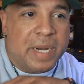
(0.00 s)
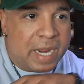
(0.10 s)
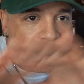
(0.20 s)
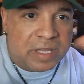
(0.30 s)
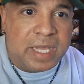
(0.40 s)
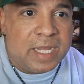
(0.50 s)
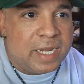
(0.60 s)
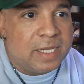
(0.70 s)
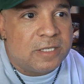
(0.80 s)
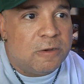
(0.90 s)
but everything in
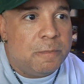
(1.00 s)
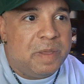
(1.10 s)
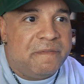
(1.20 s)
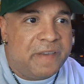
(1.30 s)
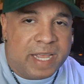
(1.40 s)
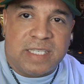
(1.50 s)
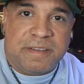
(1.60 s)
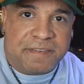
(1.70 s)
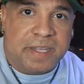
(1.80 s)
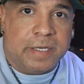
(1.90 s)
there is going to be fancy
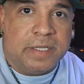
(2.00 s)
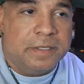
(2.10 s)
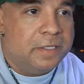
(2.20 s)
finned.